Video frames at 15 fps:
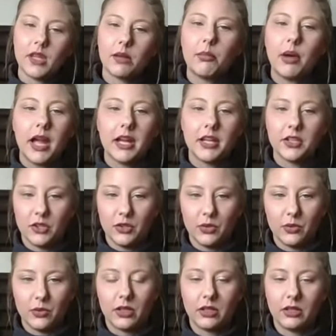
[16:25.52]
buy a
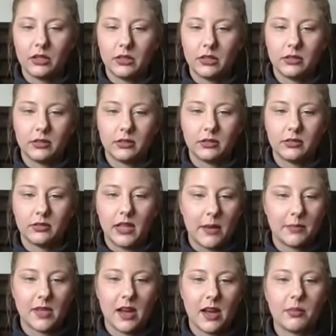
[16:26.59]
new
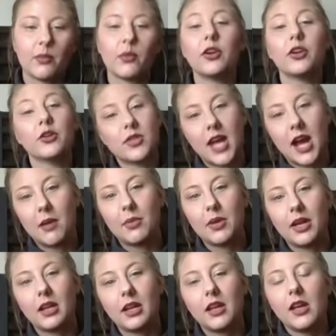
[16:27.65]
laptop or a new
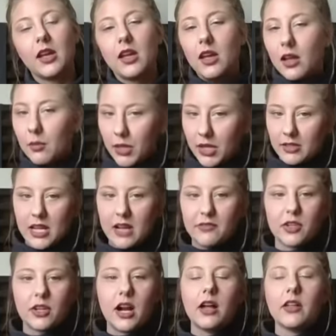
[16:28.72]
tablet because
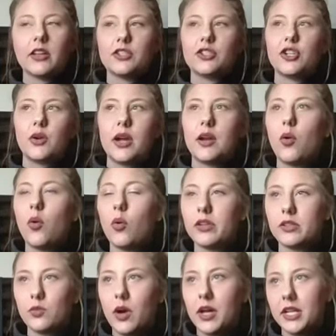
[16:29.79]
after college, I'd
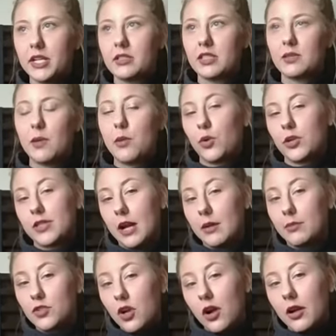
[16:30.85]
always wanted to spend more time
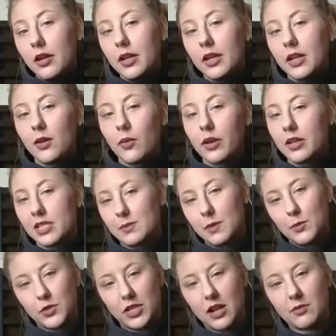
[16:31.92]
drawing and I wanted to spend
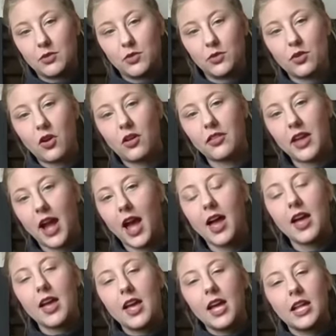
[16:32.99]
more time doing all that.
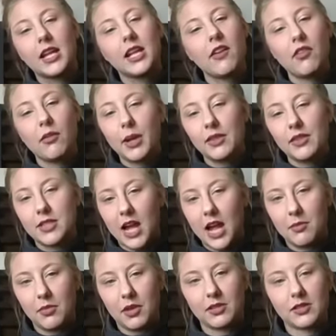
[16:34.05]
And I never made the
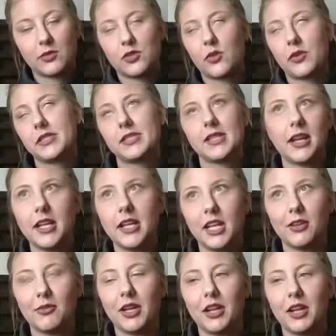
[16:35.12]
time because I was always studying
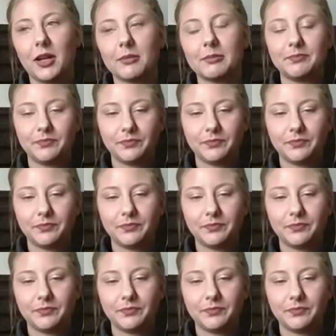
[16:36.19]
and reading.